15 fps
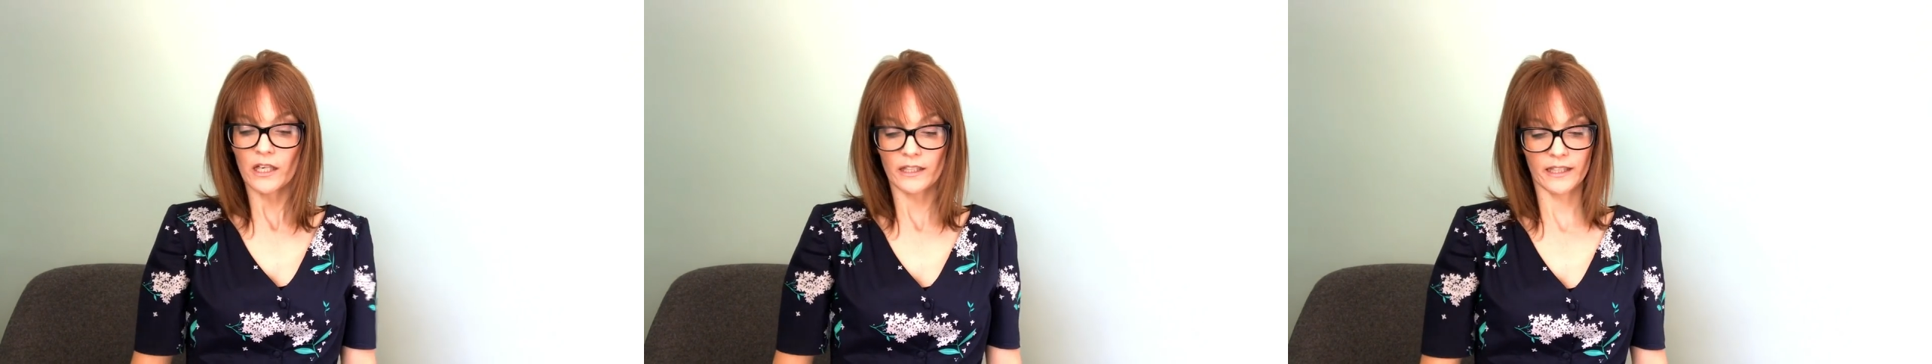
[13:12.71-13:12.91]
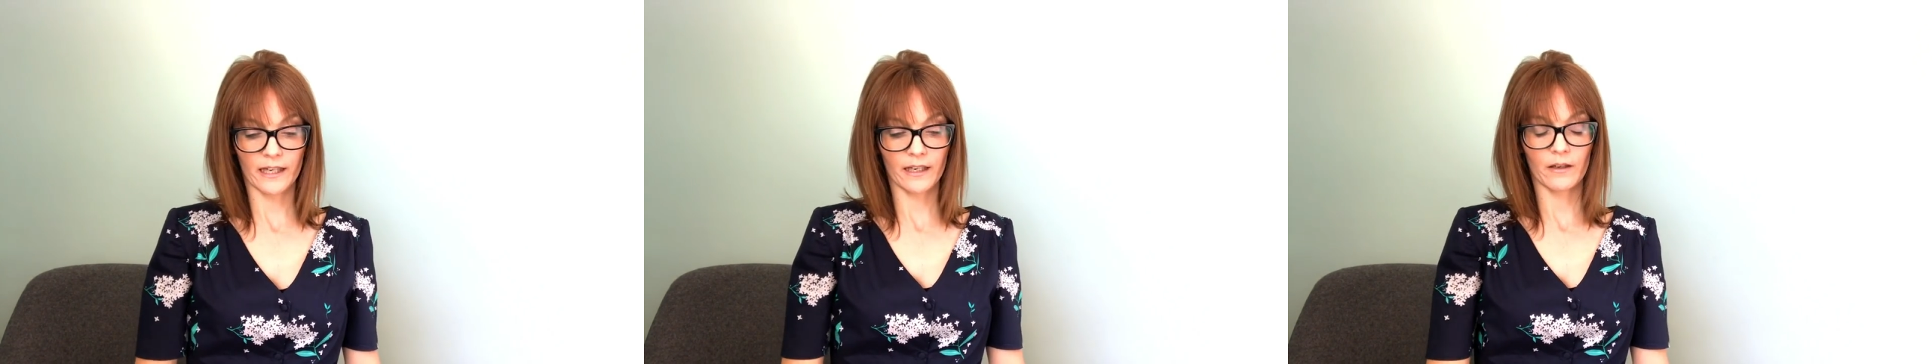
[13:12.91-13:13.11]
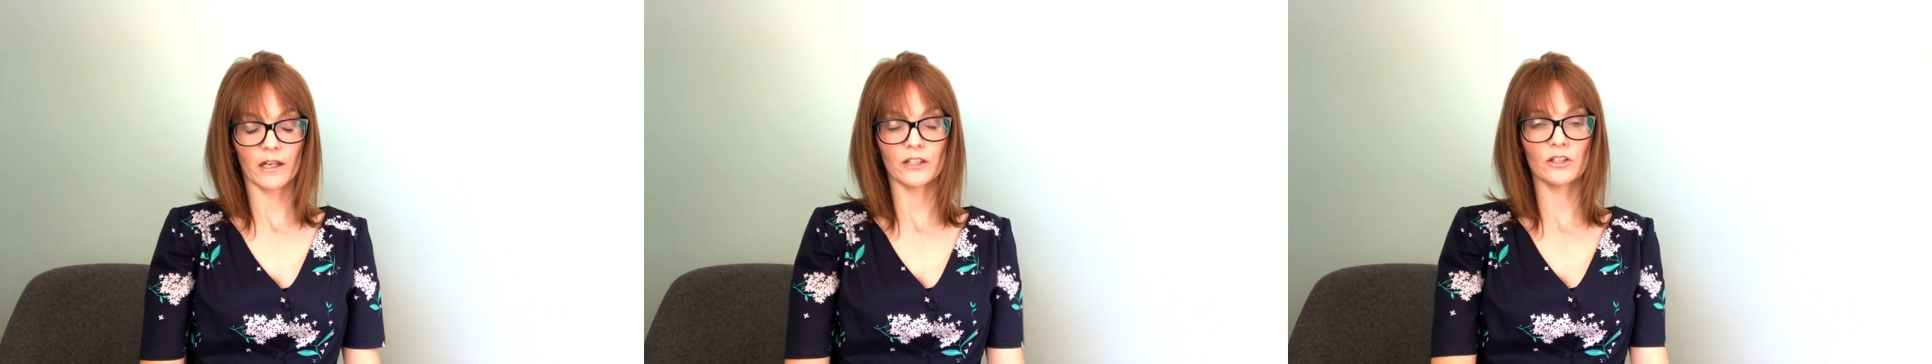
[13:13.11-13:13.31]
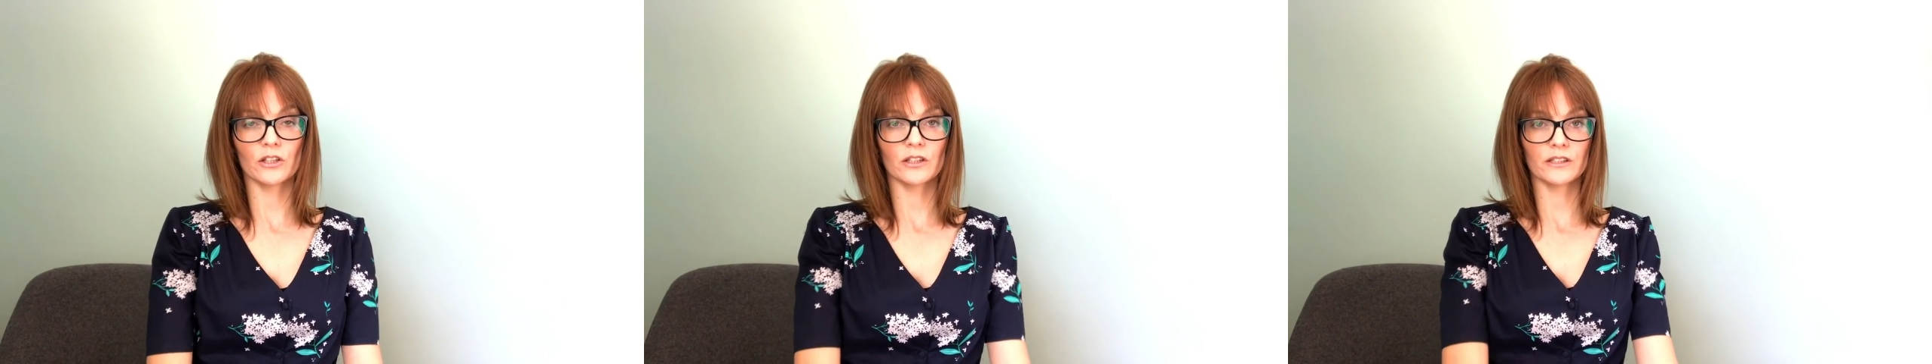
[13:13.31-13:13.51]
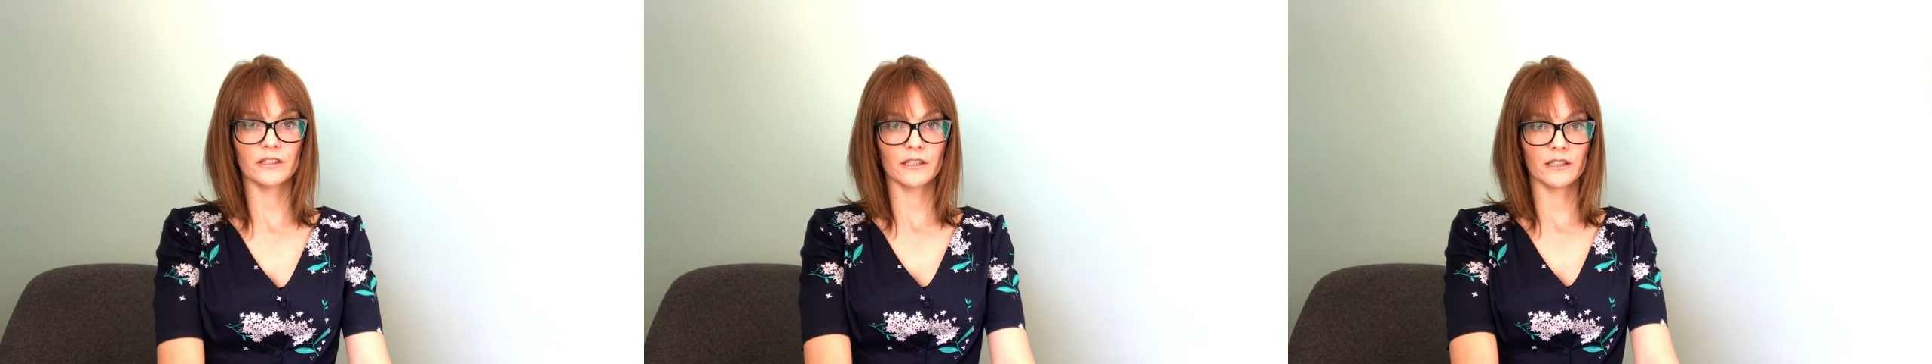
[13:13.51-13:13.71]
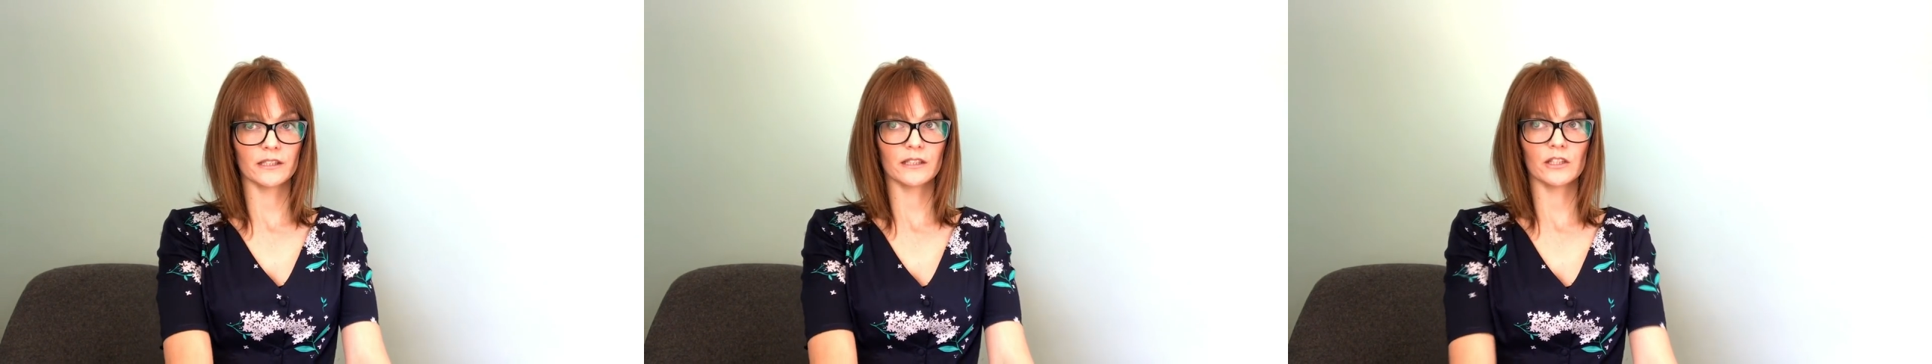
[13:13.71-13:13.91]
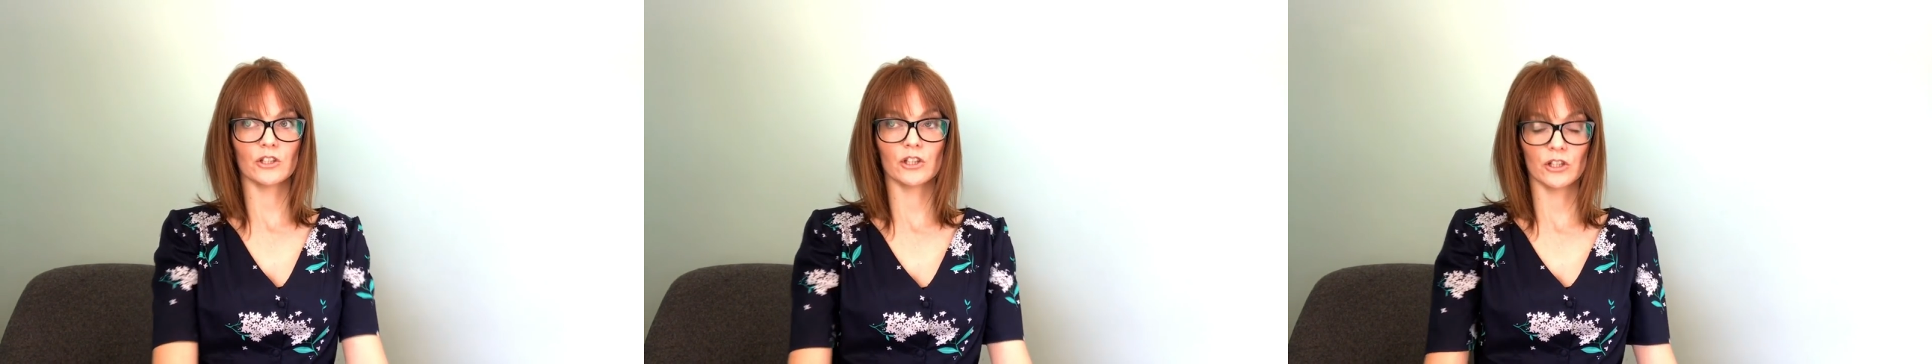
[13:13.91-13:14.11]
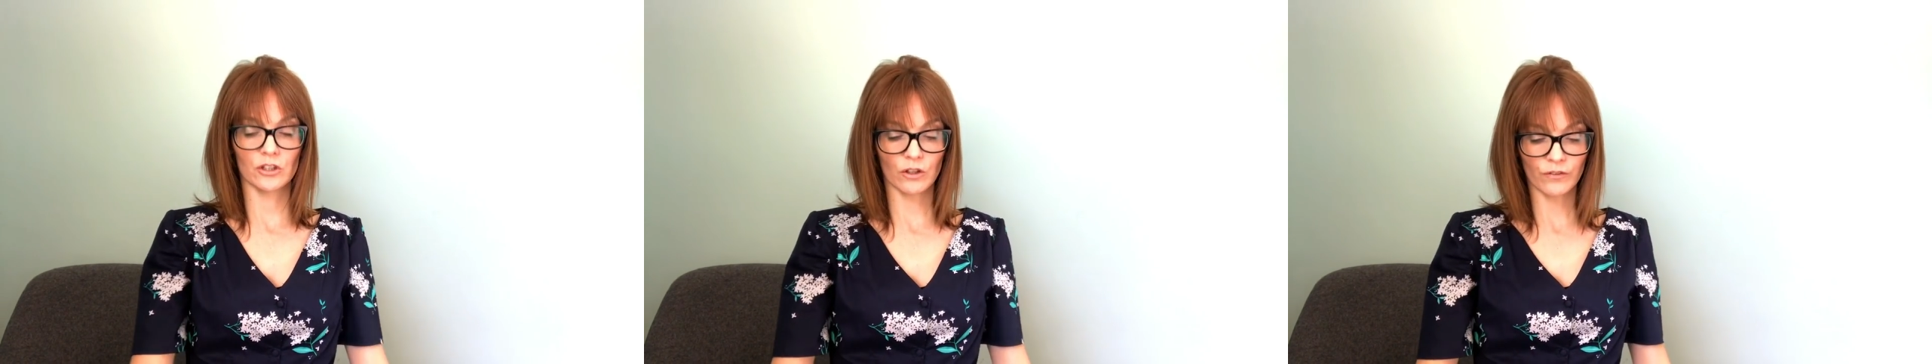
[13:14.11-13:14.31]
Yeah, I took 6
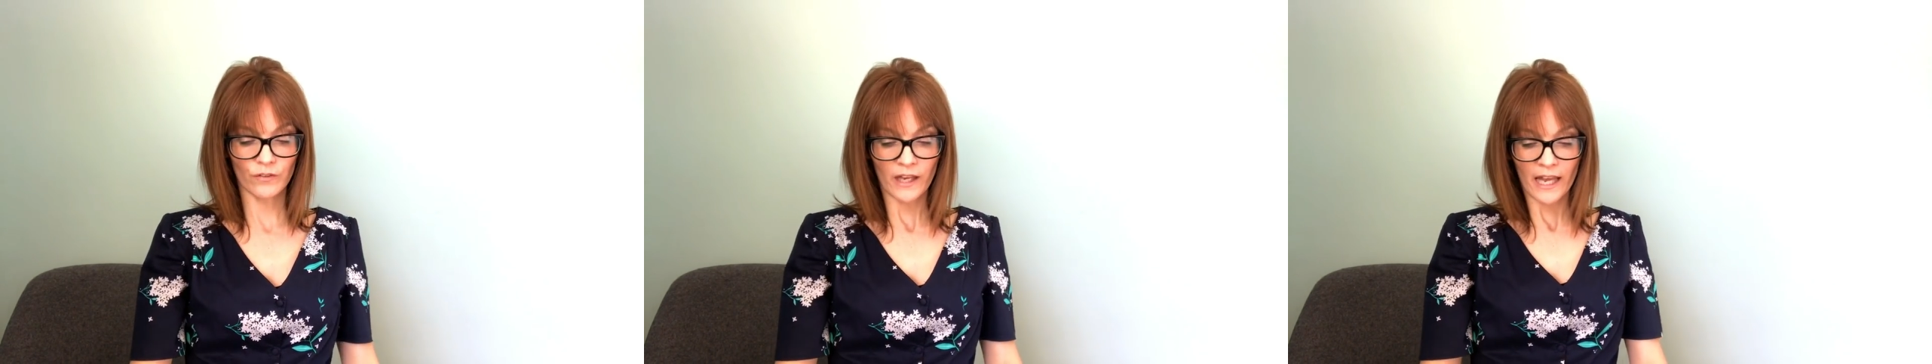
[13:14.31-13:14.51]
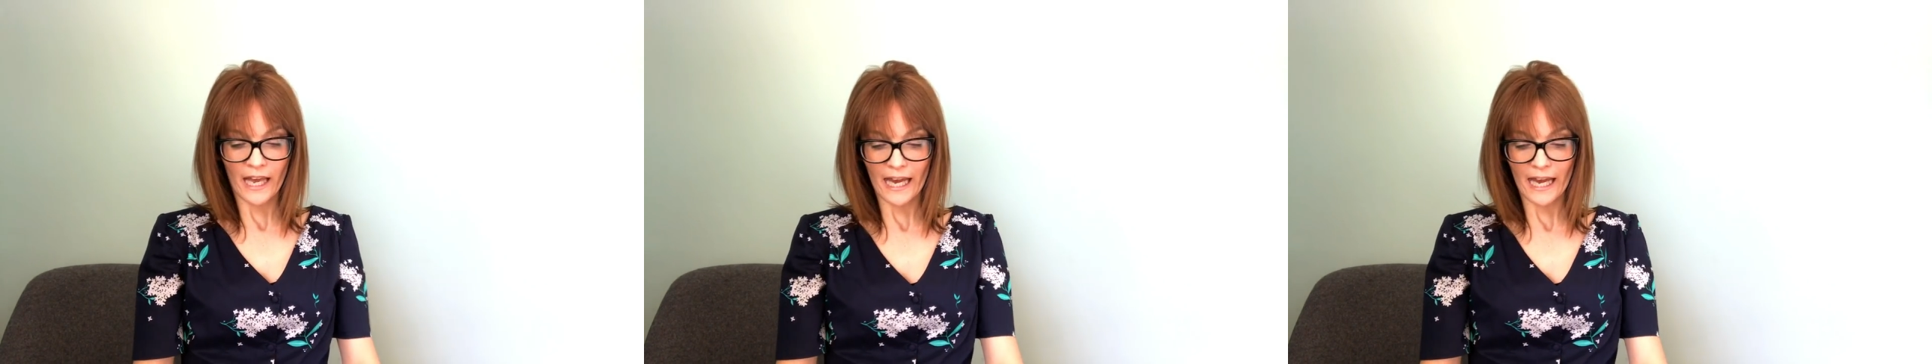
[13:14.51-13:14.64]
inches off,